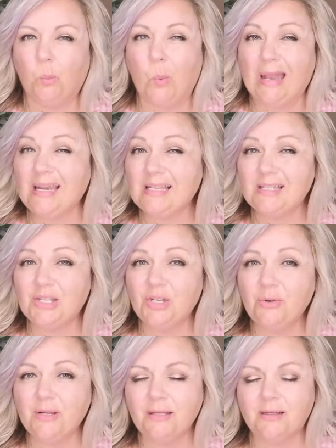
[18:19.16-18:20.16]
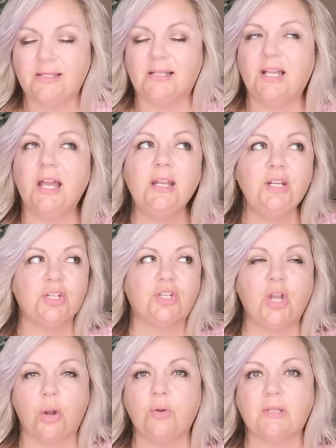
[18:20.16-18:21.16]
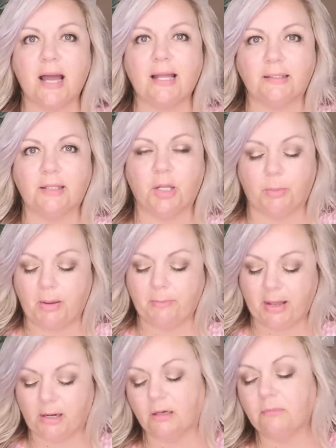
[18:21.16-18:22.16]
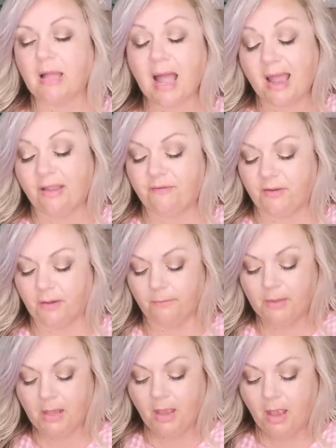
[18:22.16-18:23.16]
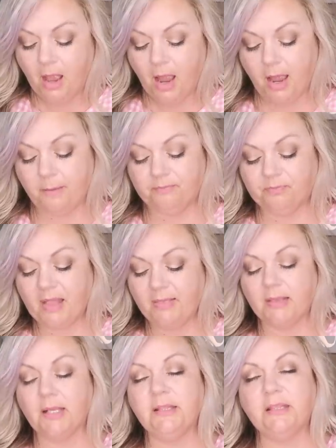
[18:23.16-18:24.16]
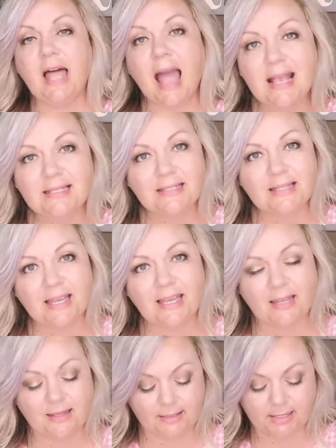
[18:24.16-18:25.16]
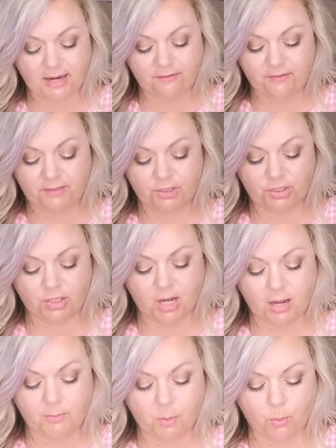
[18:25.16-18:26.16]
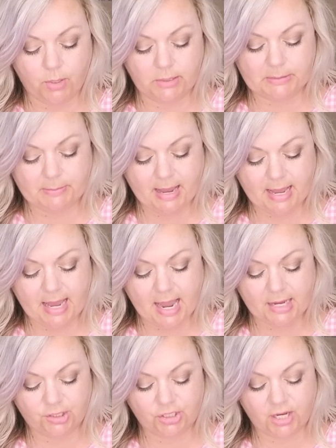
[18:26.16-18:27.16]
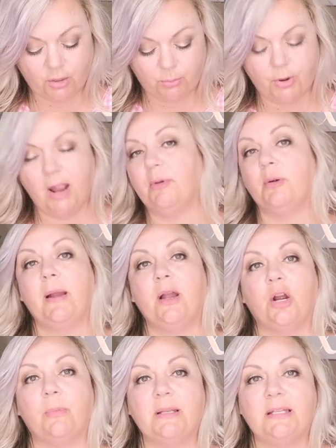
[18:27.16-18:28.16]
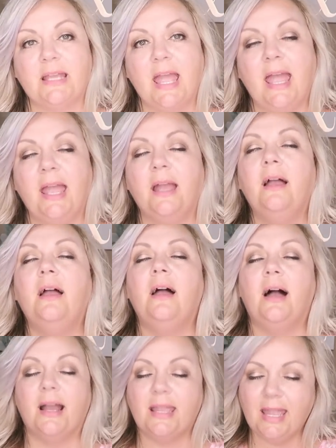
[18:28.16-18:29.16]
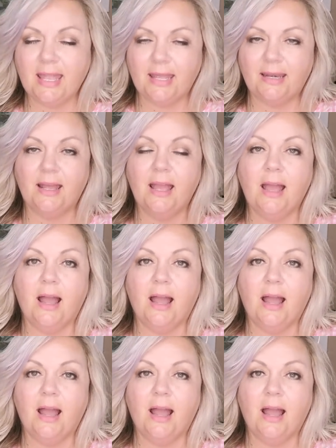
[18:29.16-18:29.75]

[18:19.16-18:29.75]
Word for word: wetness to it, because it kind of just goes on a little bit better, I feel. And then the last thing that I finished up was my eyeshadow primer by Urban Decay. Again,